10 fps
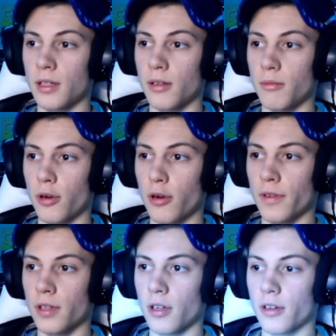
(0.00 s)

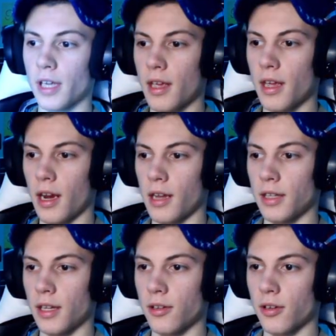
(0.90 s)
Perfect, okay. And
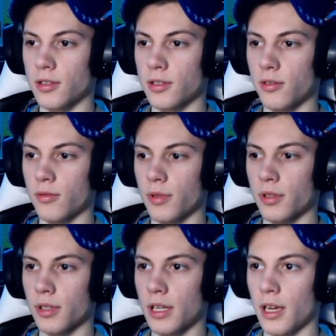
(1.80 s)
then you still want
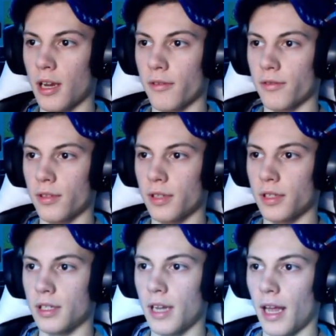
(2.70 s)
to carefully
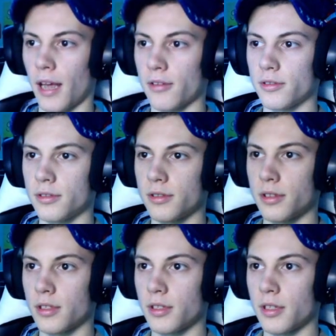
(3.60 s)
get out.
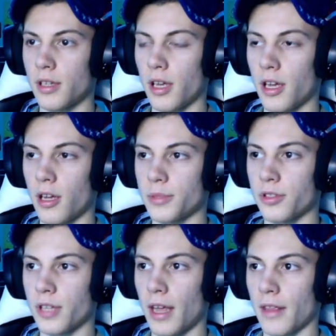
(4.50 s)
So
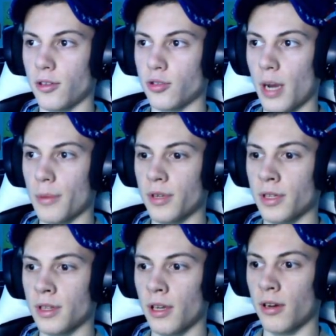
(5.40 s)
yeah, your trap's
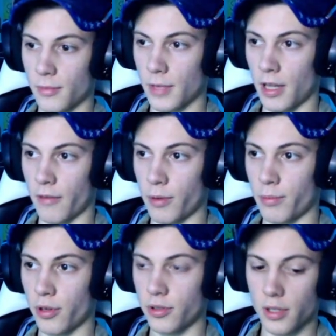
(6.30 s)
right there. If we
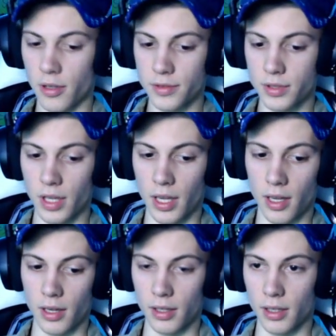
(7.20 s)
put ourselves
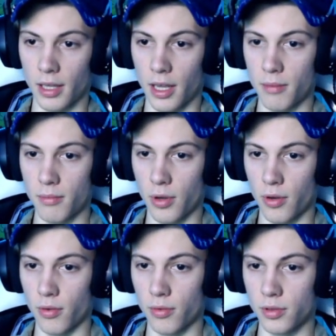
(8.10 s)
in game
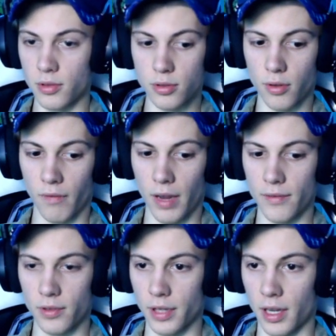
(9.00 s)
mode
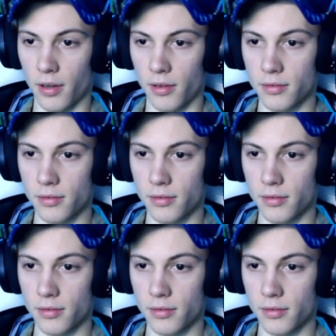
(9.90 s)
survival now,